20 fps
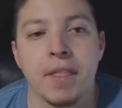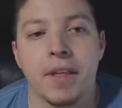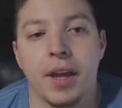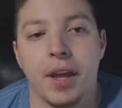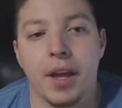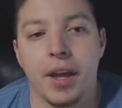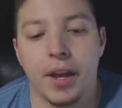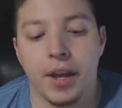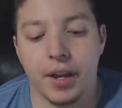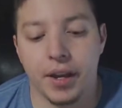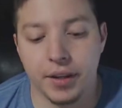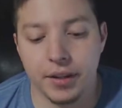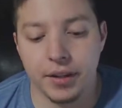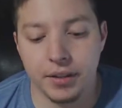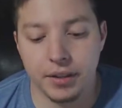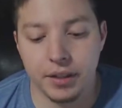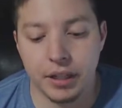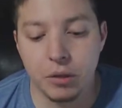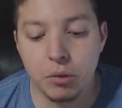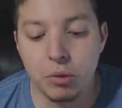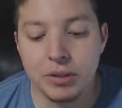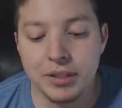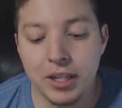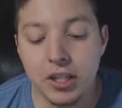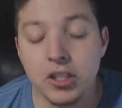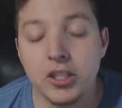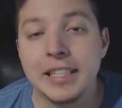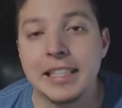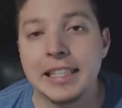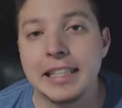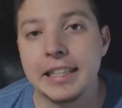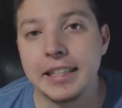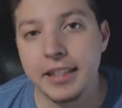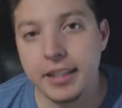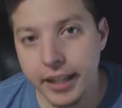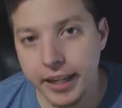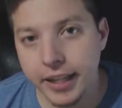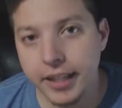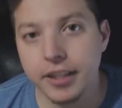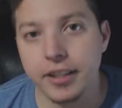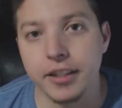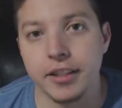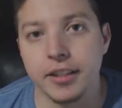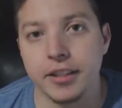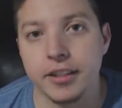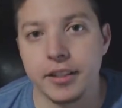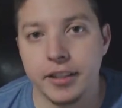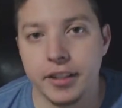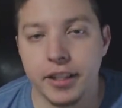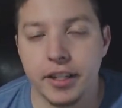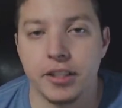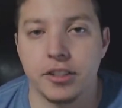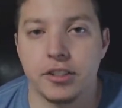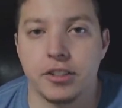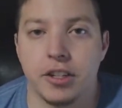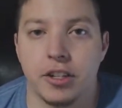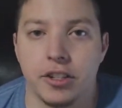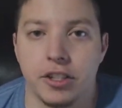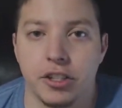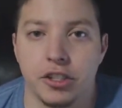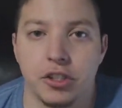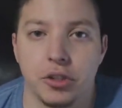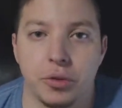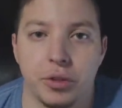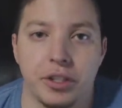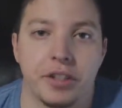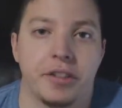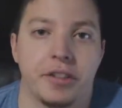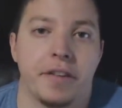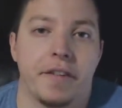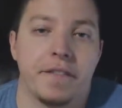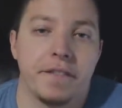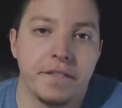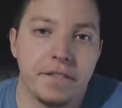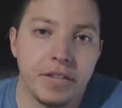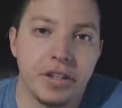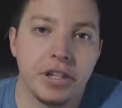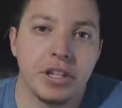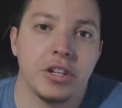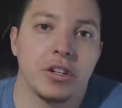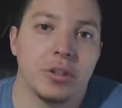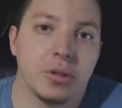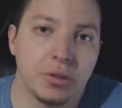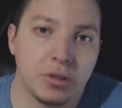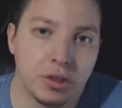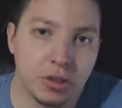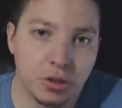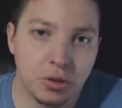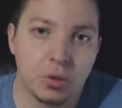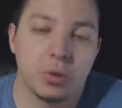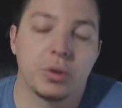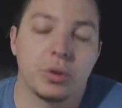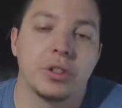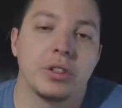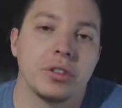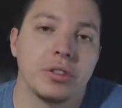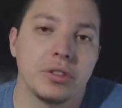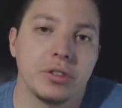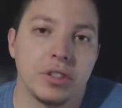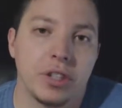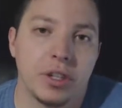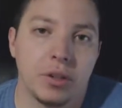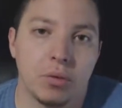and it was actually later that I started doing video tutorials and